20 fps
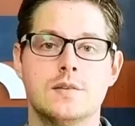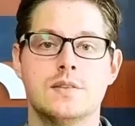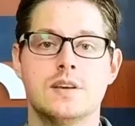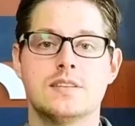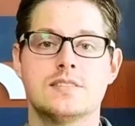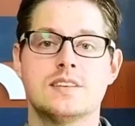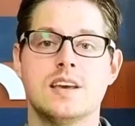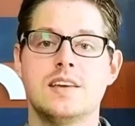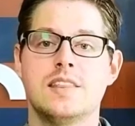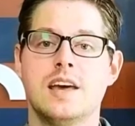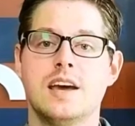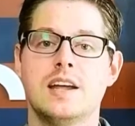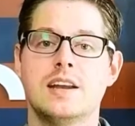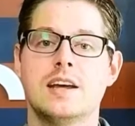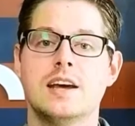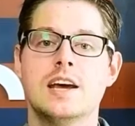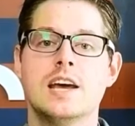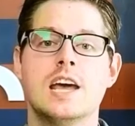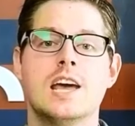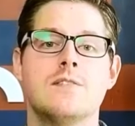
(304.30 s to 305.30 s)
They say
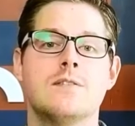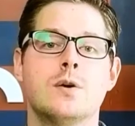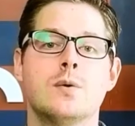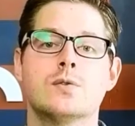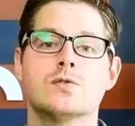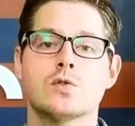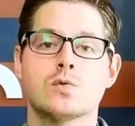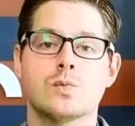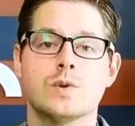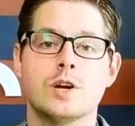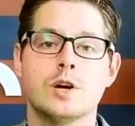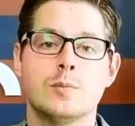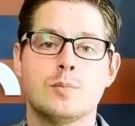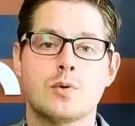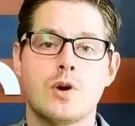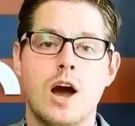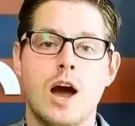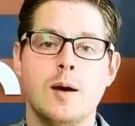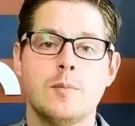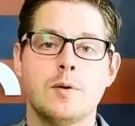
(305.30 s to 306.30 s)
that if it was a real
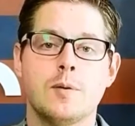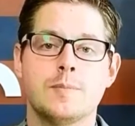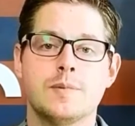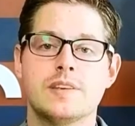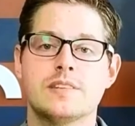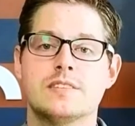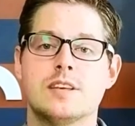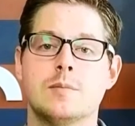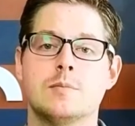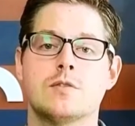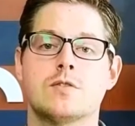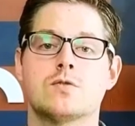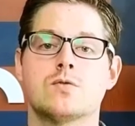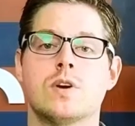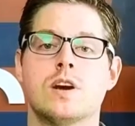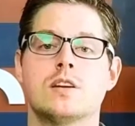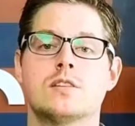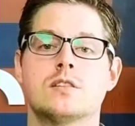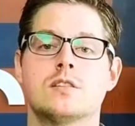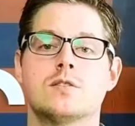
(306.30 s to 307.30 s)
problem, these
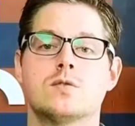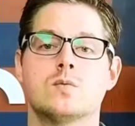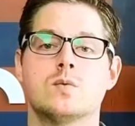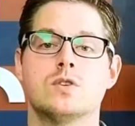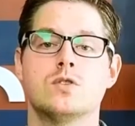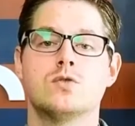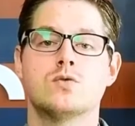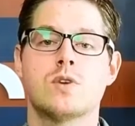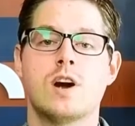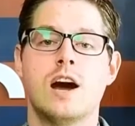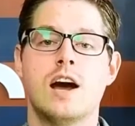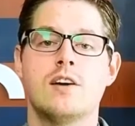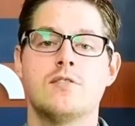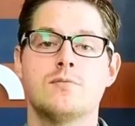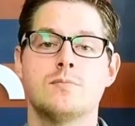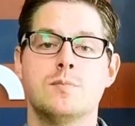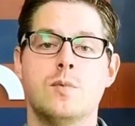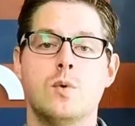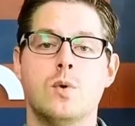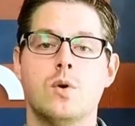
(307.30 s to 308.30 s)
demonstrations would
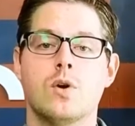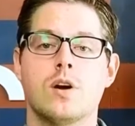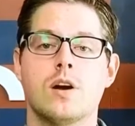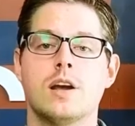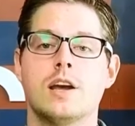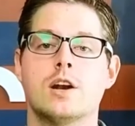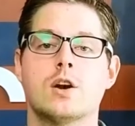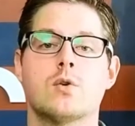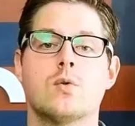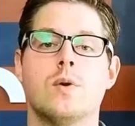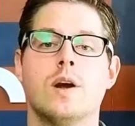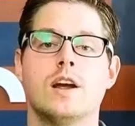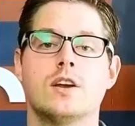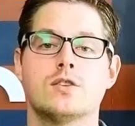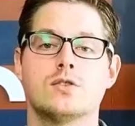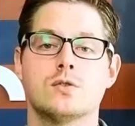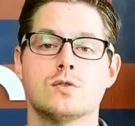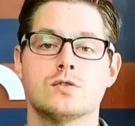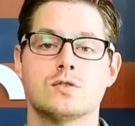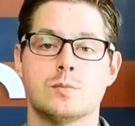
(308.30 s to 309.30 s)
drive more
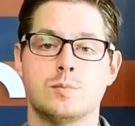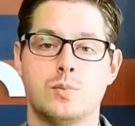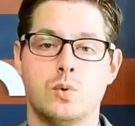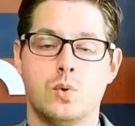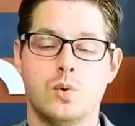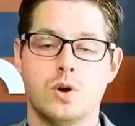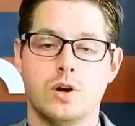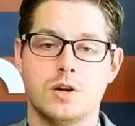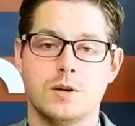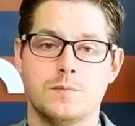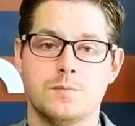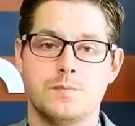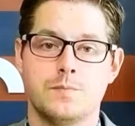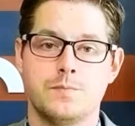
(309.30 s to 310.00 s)
interracial support.